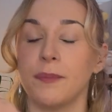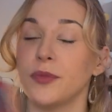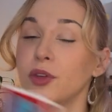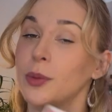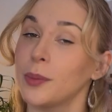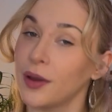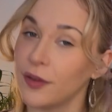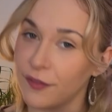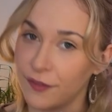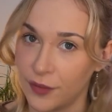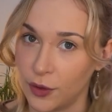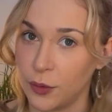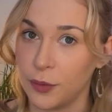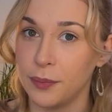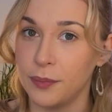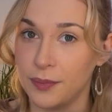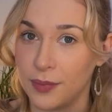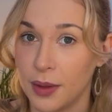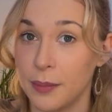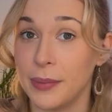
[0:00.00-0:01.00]
you might
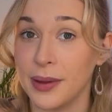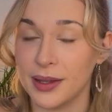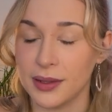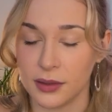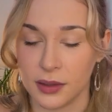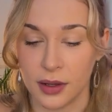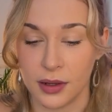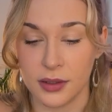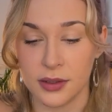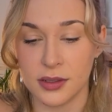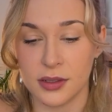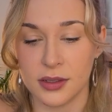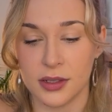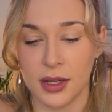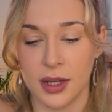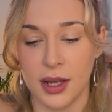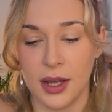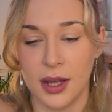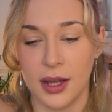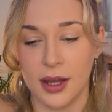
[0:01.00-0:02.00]
feel a bit lost
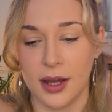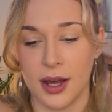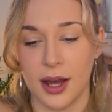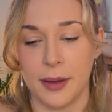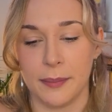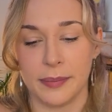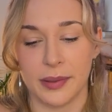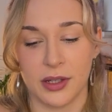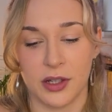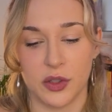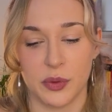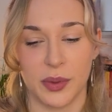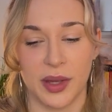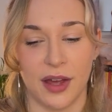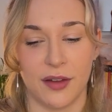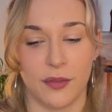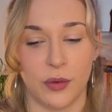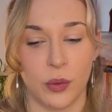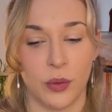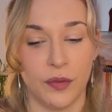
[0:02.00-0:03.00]
because we
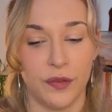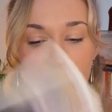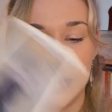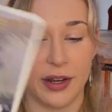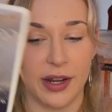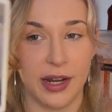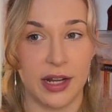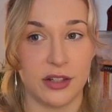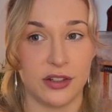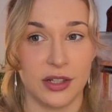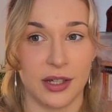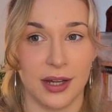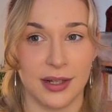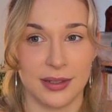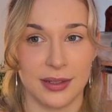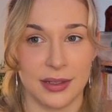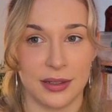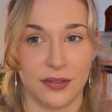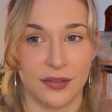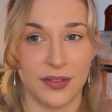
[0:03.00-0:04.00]
have orphaned energy
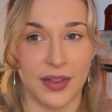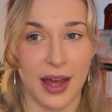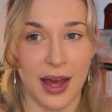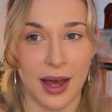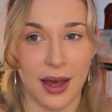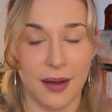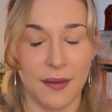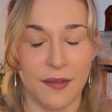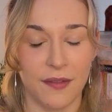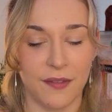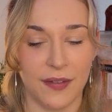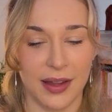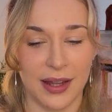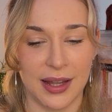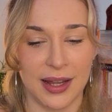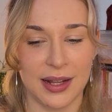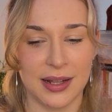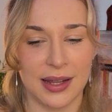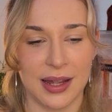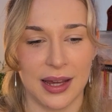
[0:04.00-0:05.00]
underneath that,
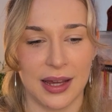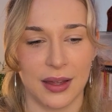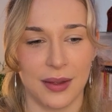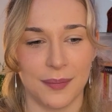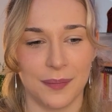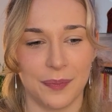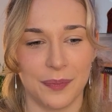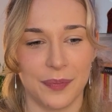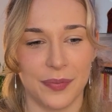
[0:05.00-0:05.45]
feeling like